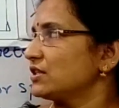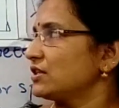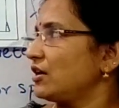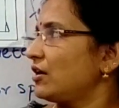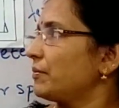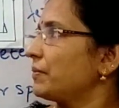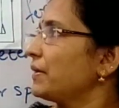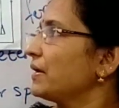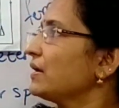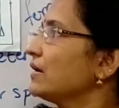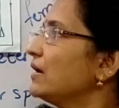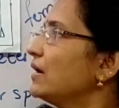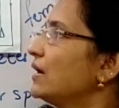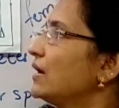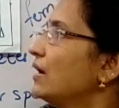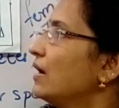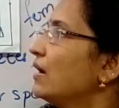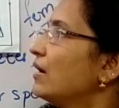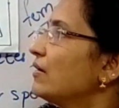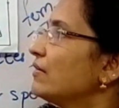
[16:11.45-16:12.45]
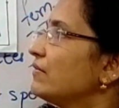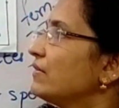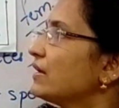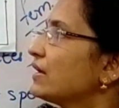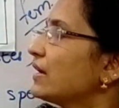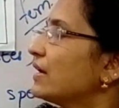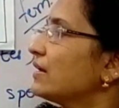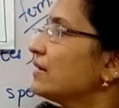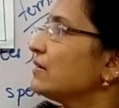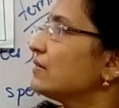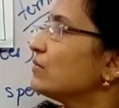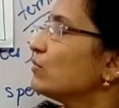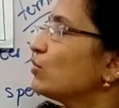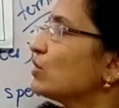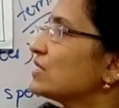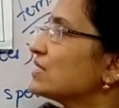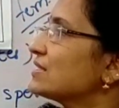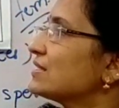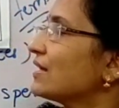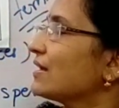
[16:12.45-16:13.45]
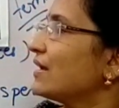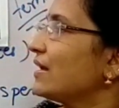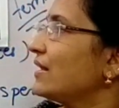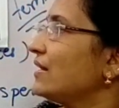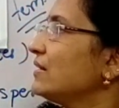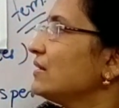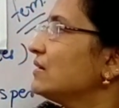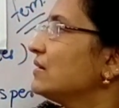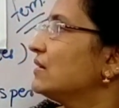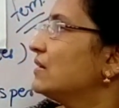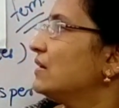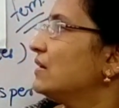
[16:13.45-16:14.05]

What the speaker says: topic, we can once again